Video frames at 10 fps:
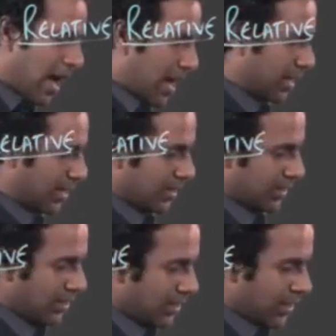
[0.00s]
are
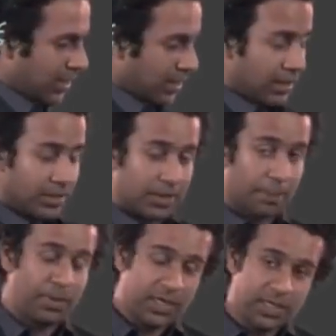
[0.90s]
the
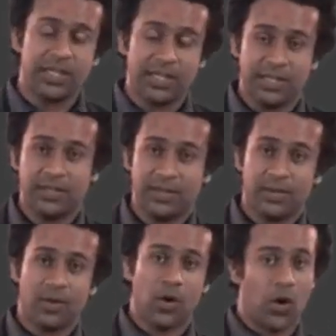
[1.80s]
person
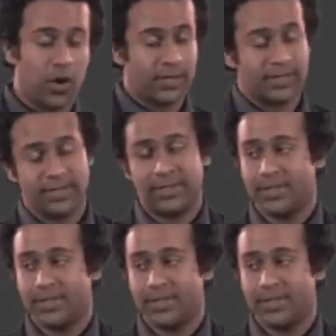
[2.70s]
or